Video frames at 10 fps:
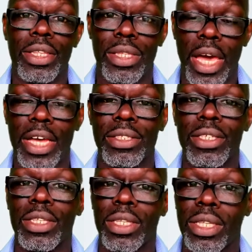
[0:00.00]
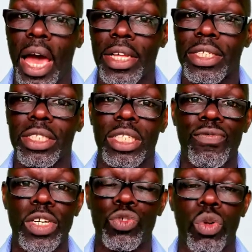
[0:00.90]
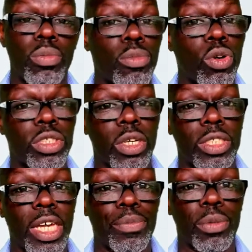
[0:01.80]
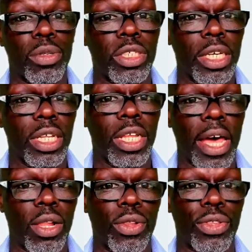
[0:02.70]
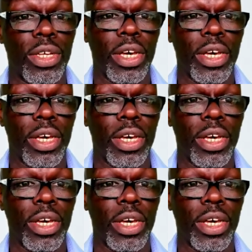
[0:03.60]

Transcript: then that's an individual more susceptible to ill health.